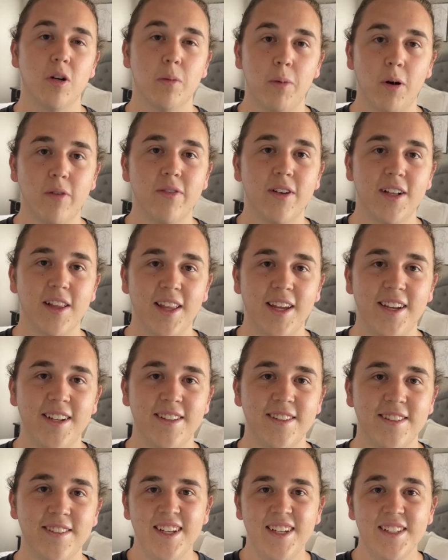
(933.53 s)
perfectly.
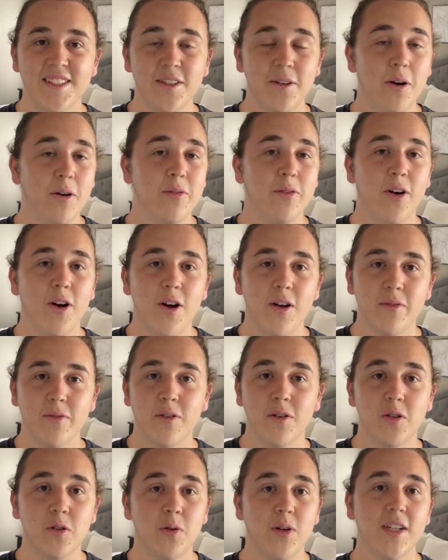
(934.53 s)
So overall,
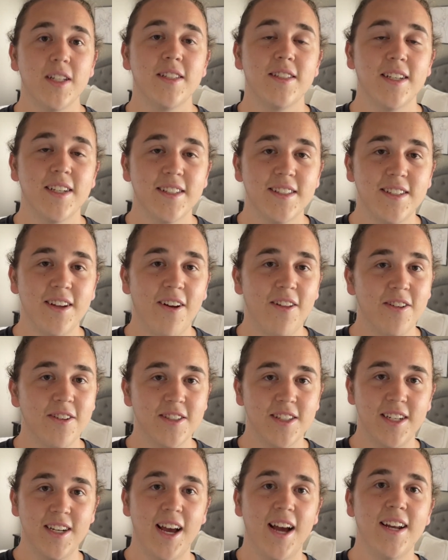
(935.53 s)
for
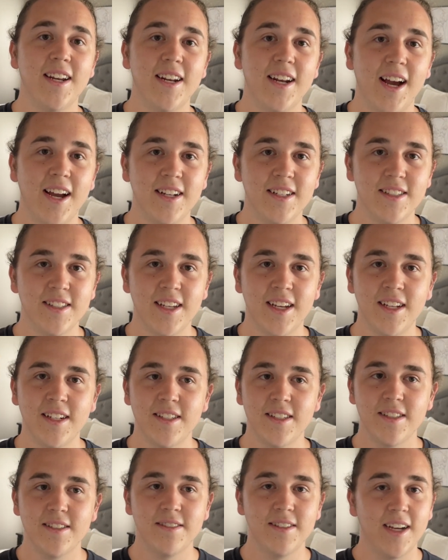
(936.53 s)

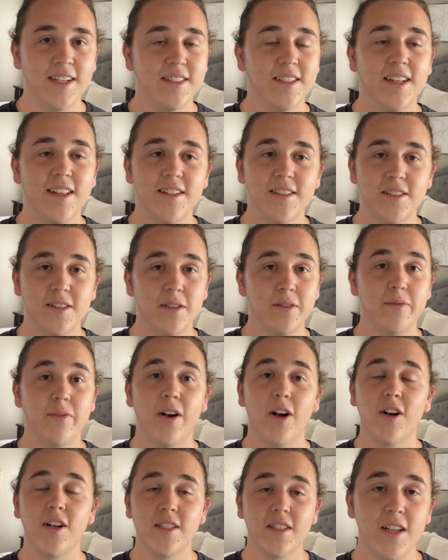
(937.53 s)
$26.99, I'd say this is a
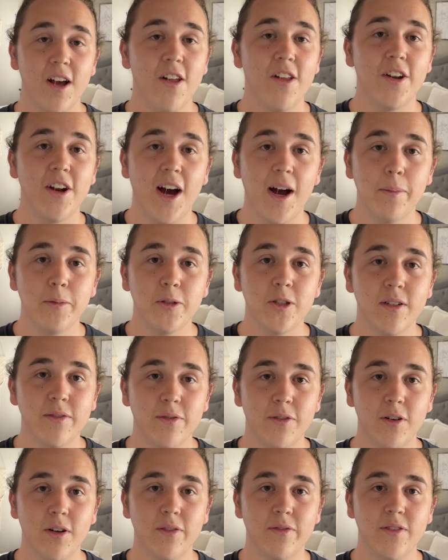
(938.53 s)
very solid option
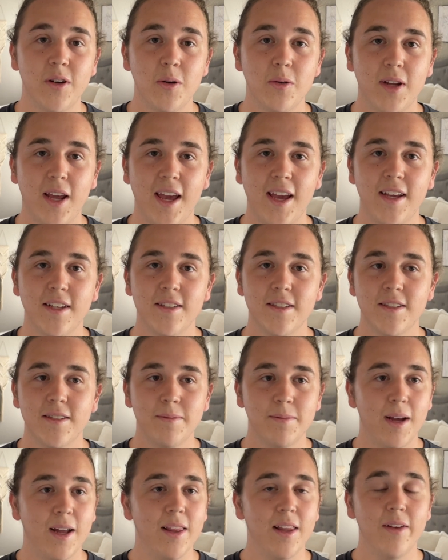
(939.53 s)
for a phone case.
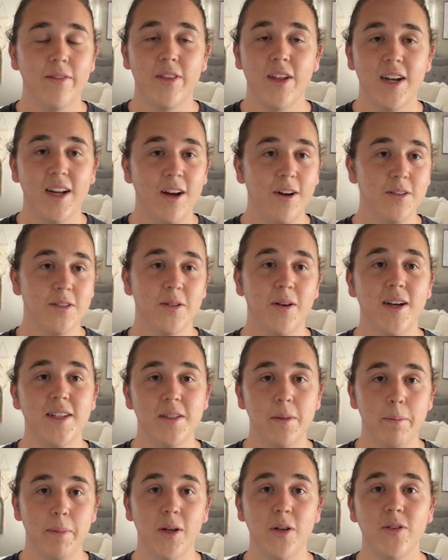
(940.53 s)
I love that it also has
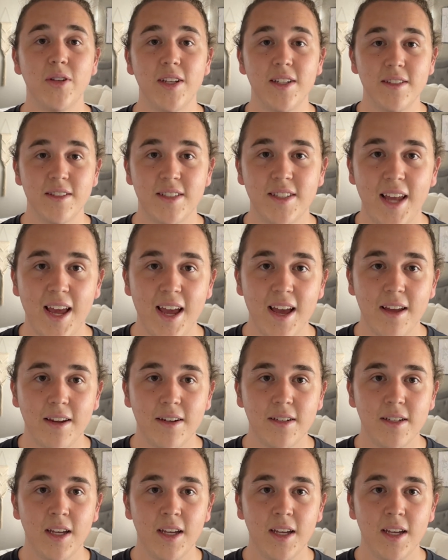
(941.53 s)
a built-in stand,